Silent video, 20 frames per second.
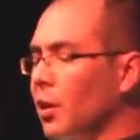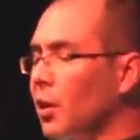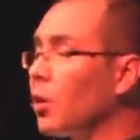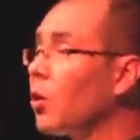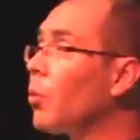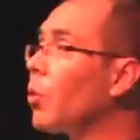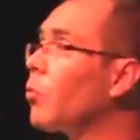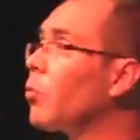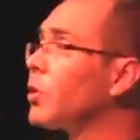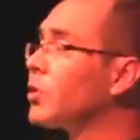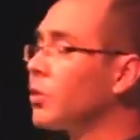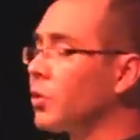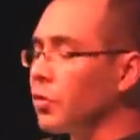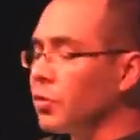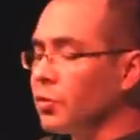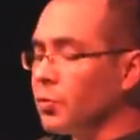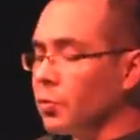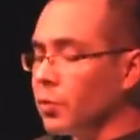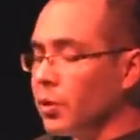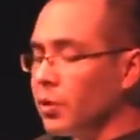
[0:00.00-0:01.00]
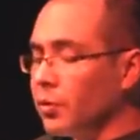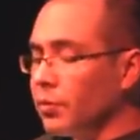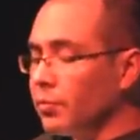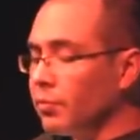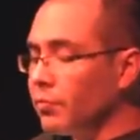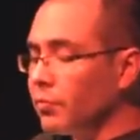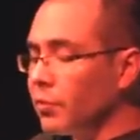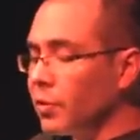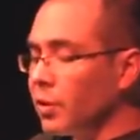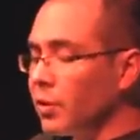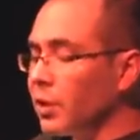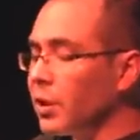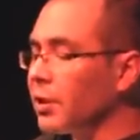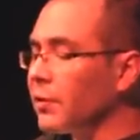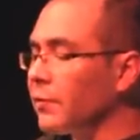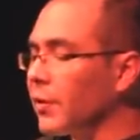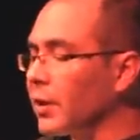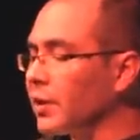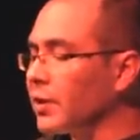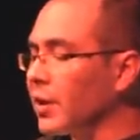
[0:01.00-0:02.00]
Nobody was used to it.
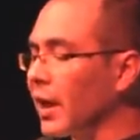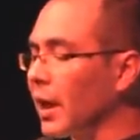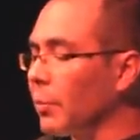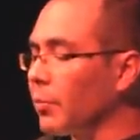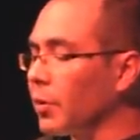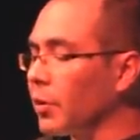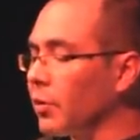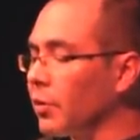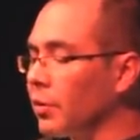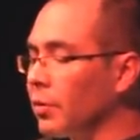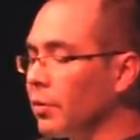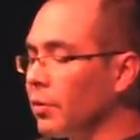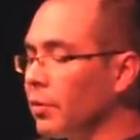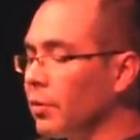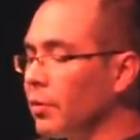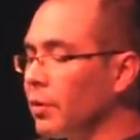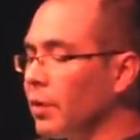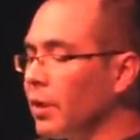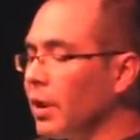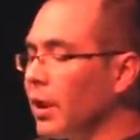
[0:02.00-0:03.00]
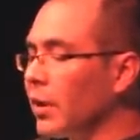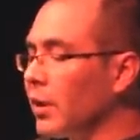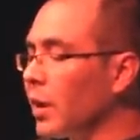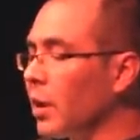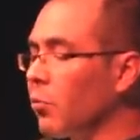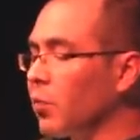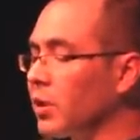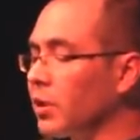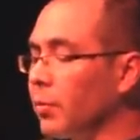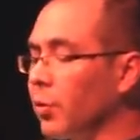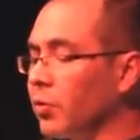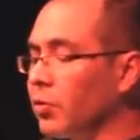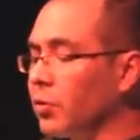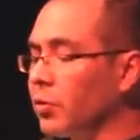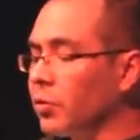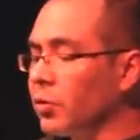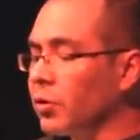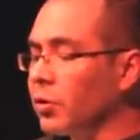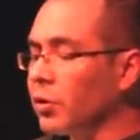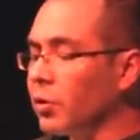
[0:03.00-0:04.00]
These things happen. And he was about
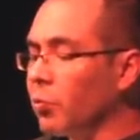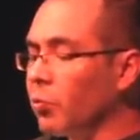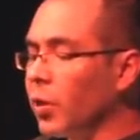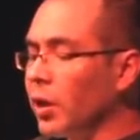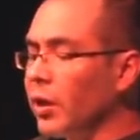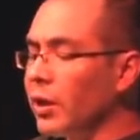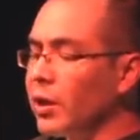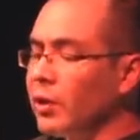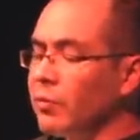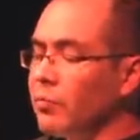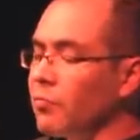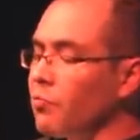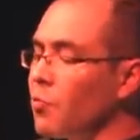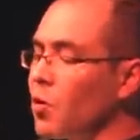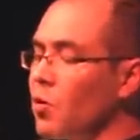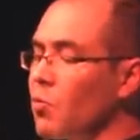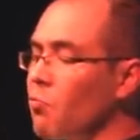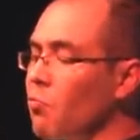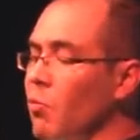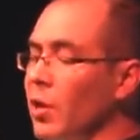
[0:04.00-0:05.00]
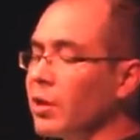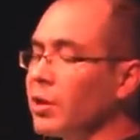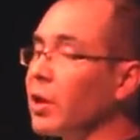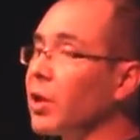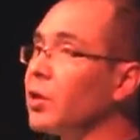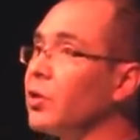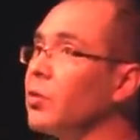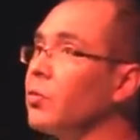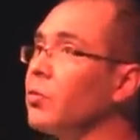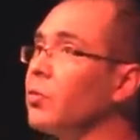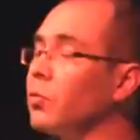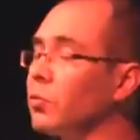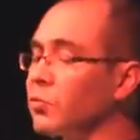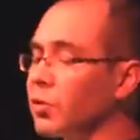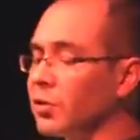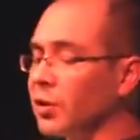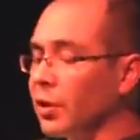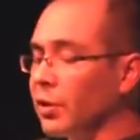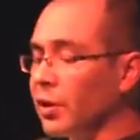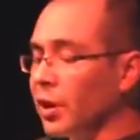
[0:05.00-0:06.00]
to turn away in what can you do
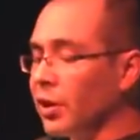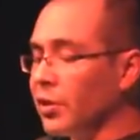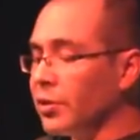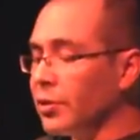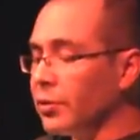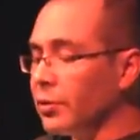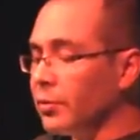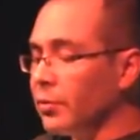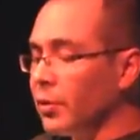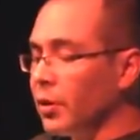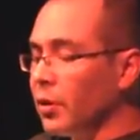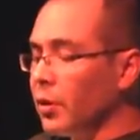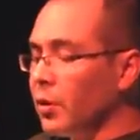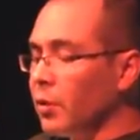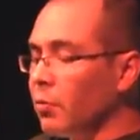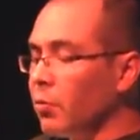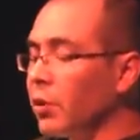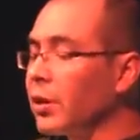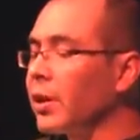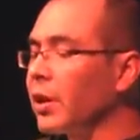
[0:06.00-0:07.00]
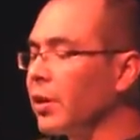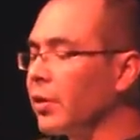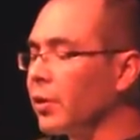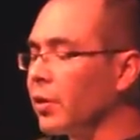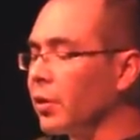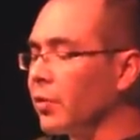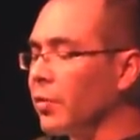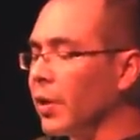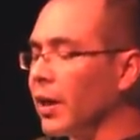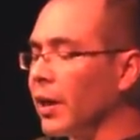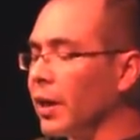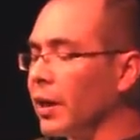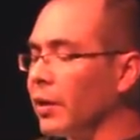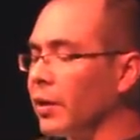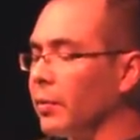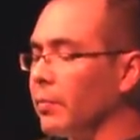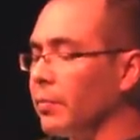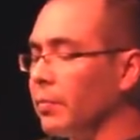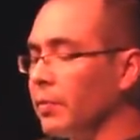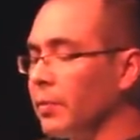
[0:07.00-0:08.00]
resignation when he heard behind
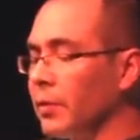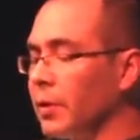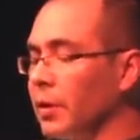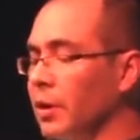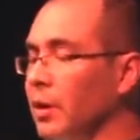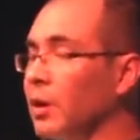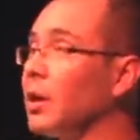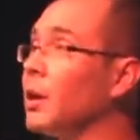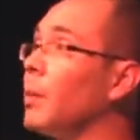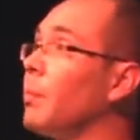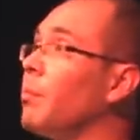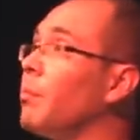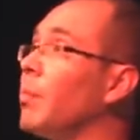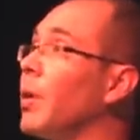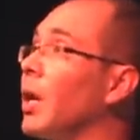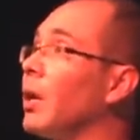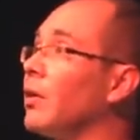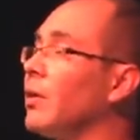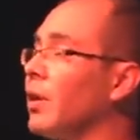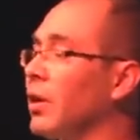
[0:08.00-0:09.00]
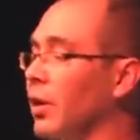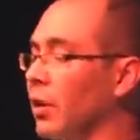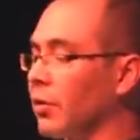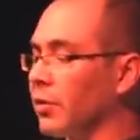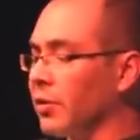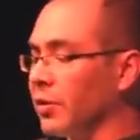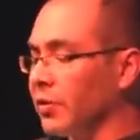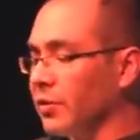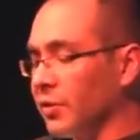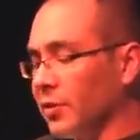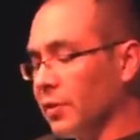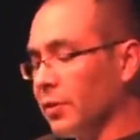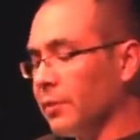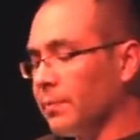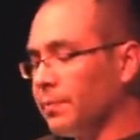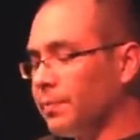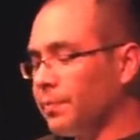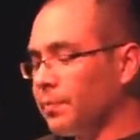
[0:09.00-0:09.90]
him, pay the artist.